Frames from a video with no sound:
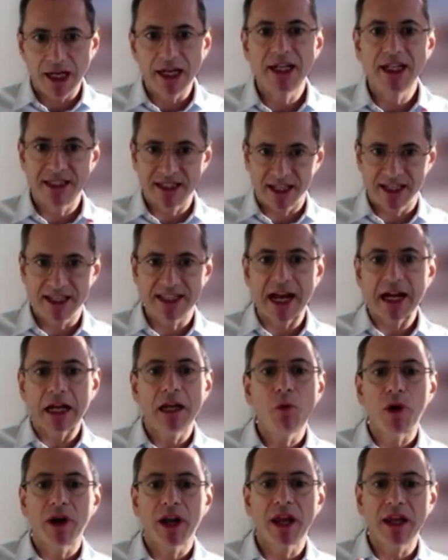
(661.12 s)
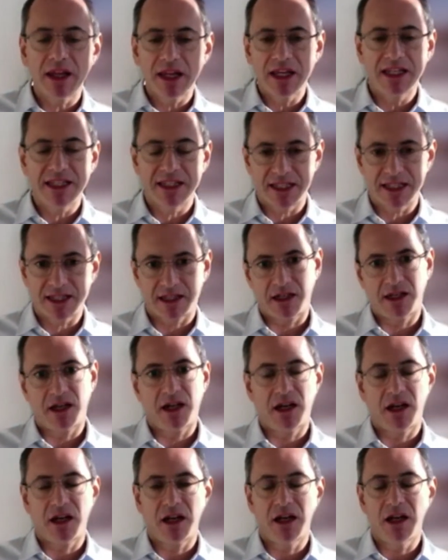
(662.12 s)
it is exactly what it is.
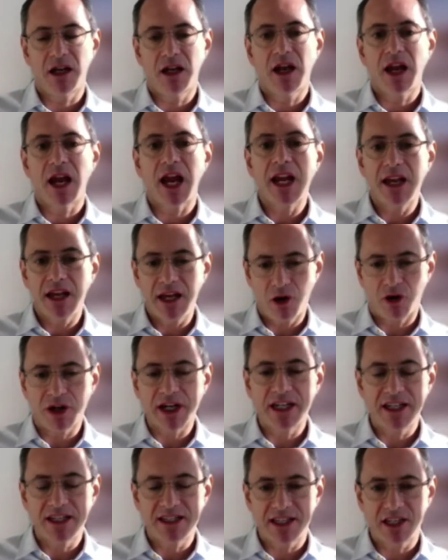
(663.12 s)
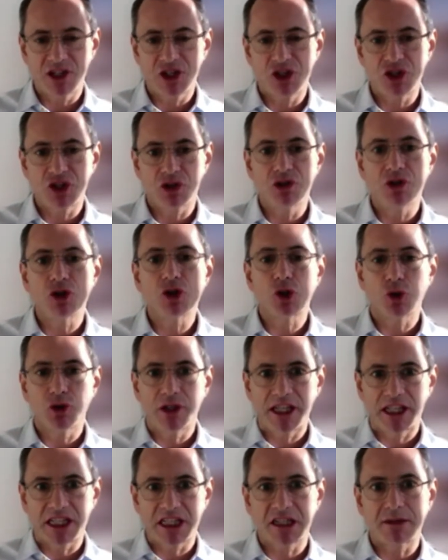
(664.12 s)
Any organization should
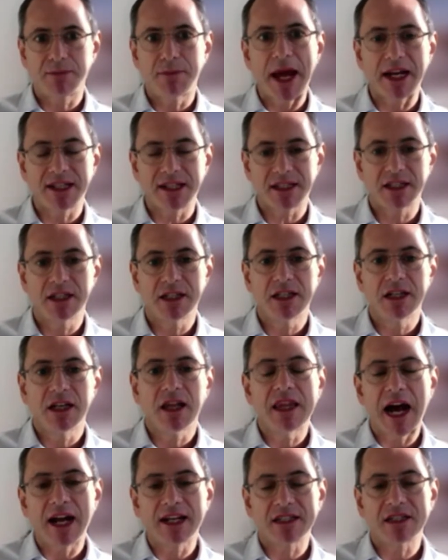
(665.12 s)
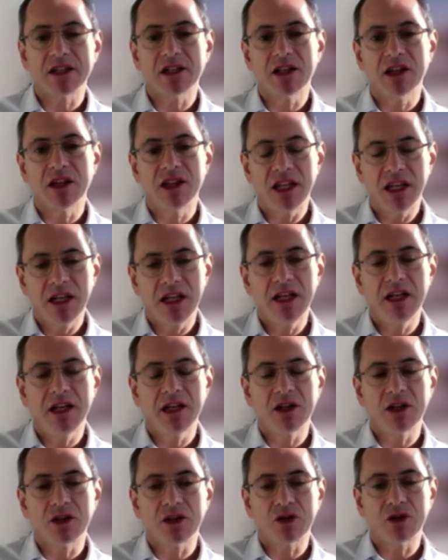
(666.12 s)
expect that the
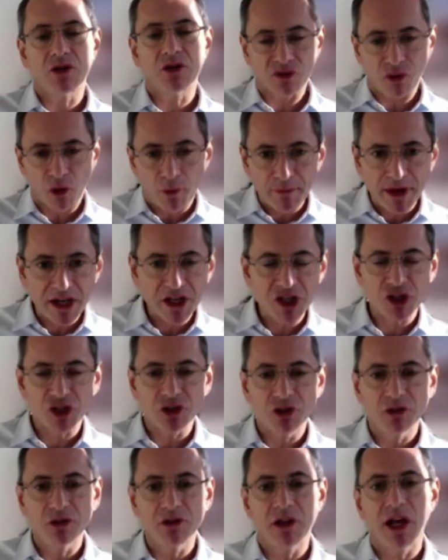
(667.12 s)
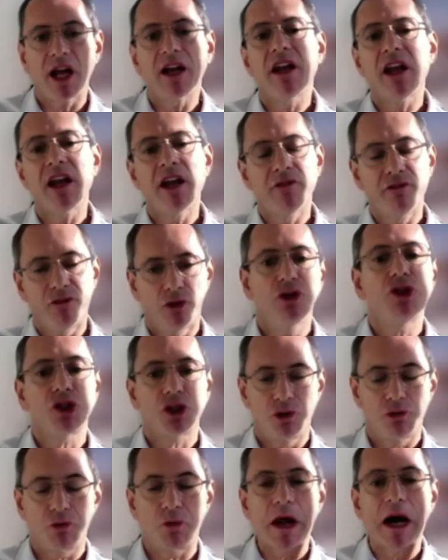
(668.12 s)
transformation and
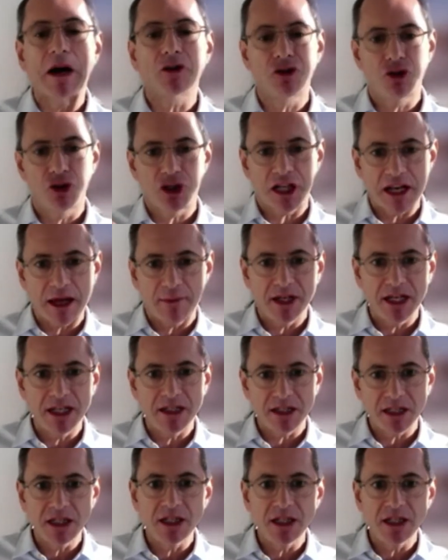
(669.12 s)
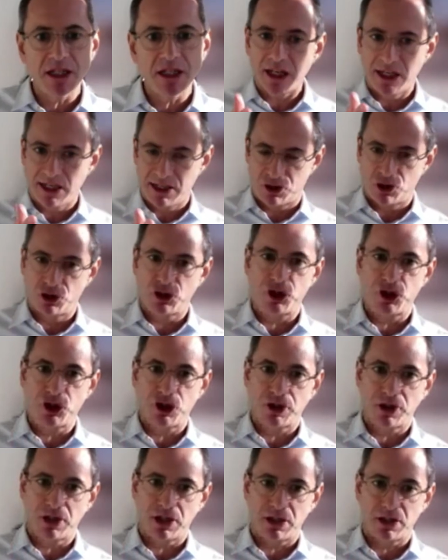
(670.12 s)
evolution around sustainability is a
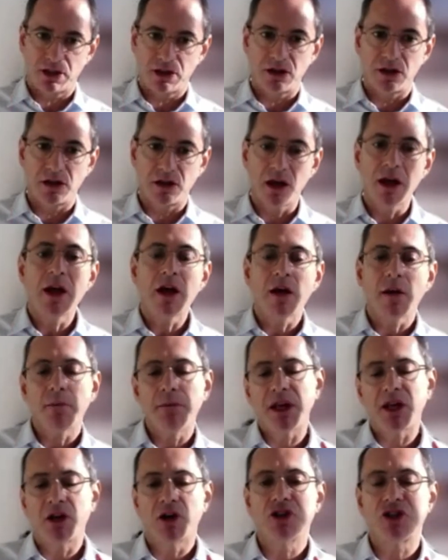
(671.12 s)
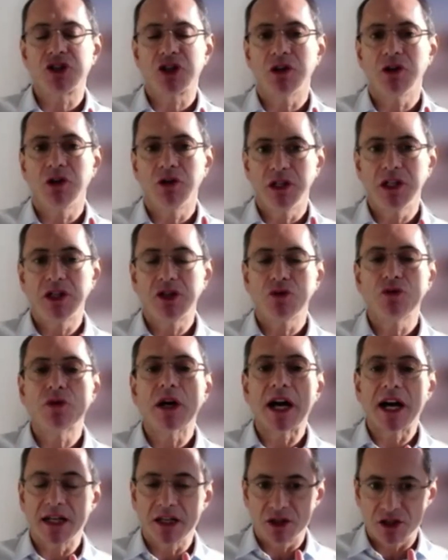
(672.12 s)
journey, because you need
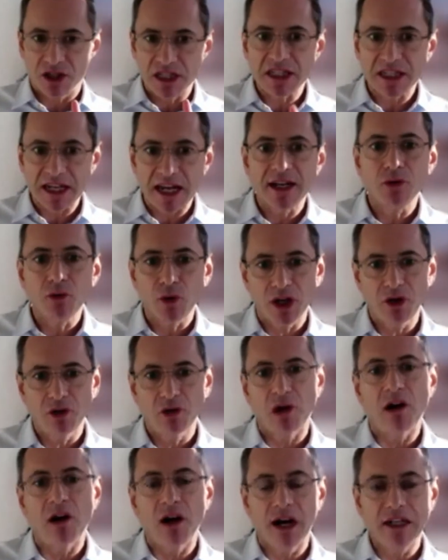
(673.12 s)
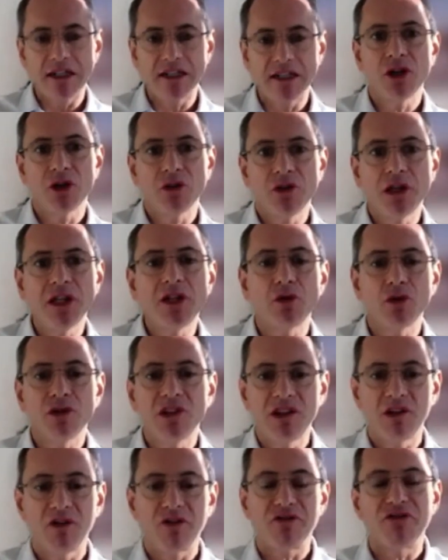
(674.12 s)
to understand where you are and you need to
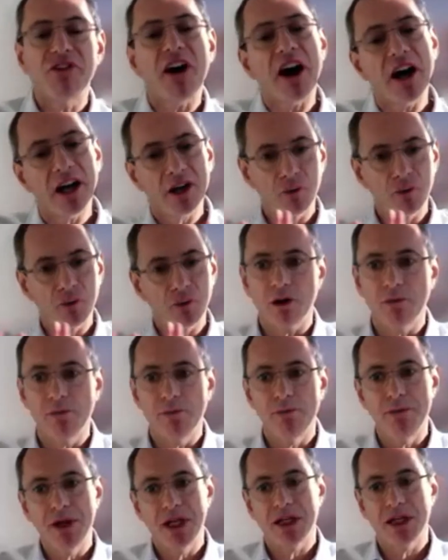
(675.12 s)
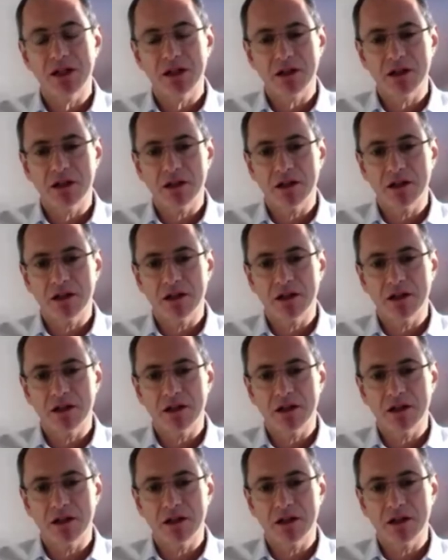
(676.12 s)
define where you want to be.